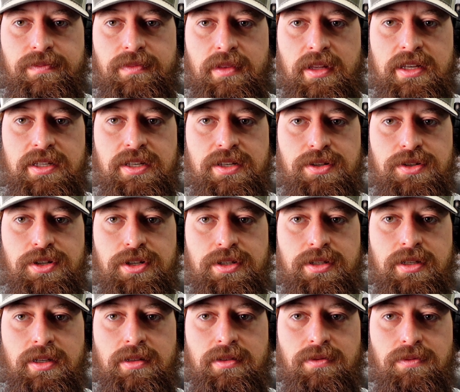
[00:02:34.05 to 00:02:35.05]
this is
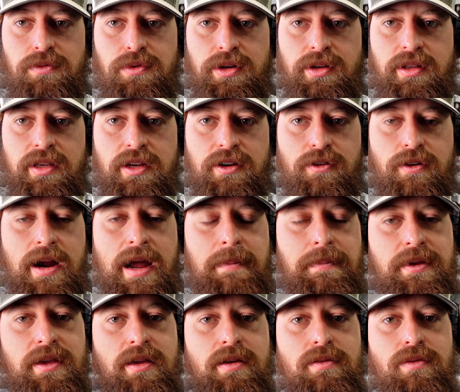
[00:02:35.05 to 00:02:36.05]
just a really
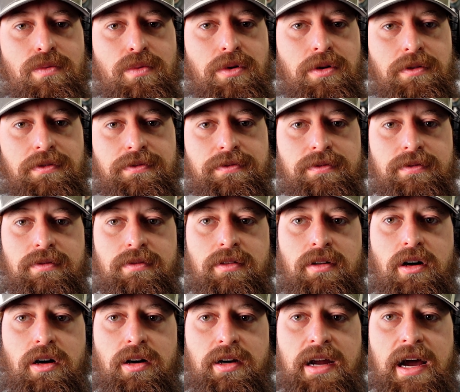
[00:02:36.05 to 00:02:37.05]
crappy wolf
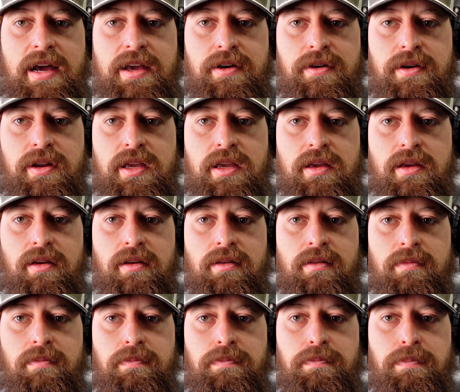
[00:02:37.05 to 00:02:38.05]
or coyote
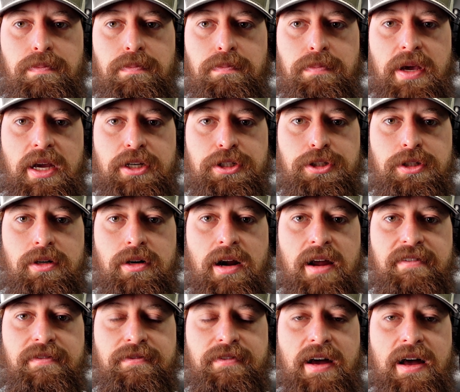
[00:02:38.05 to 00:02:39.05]
picture
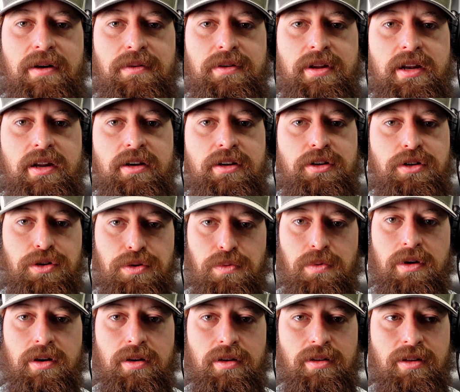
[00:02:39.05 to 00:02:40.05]
I found at a
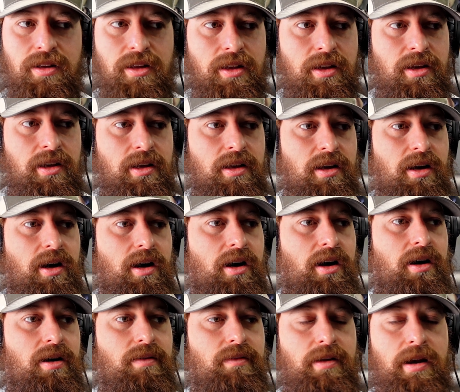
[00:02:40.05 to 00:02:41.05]
Goodwill
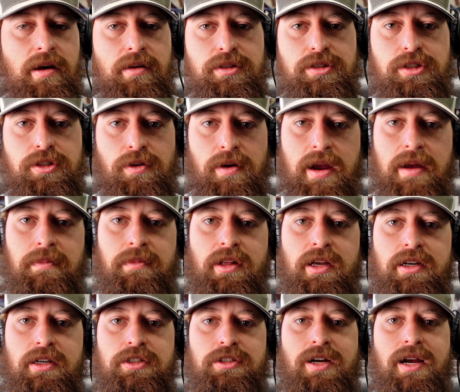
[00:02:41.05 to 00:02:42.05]
when I was
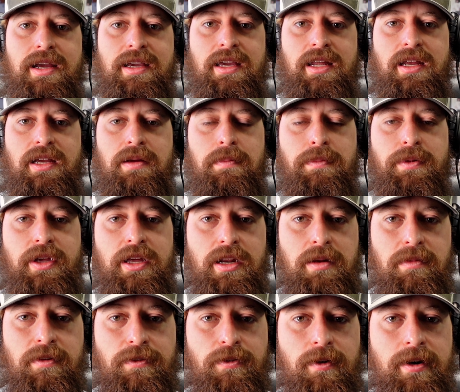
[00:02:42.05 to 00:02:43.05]
scrambling to try and get it
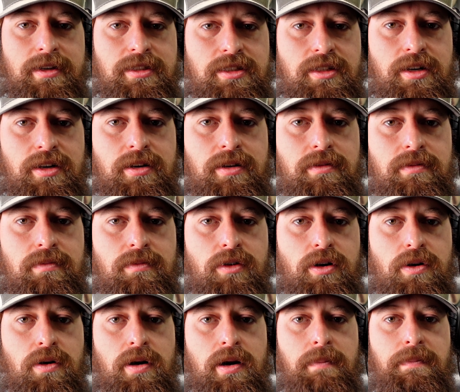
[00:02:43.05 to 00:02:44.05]
completed before I started
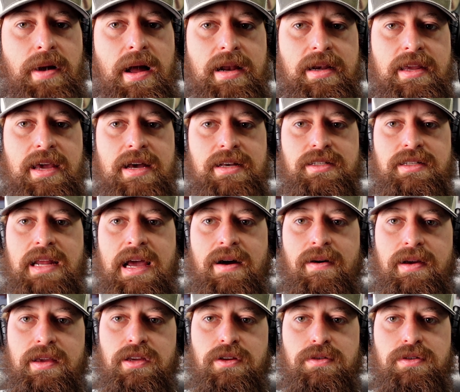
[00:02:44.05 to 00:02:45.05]
recording podcasts. Now
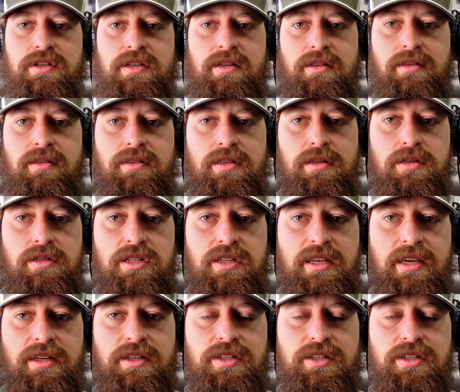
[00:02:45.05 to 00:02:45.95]
I use it to stick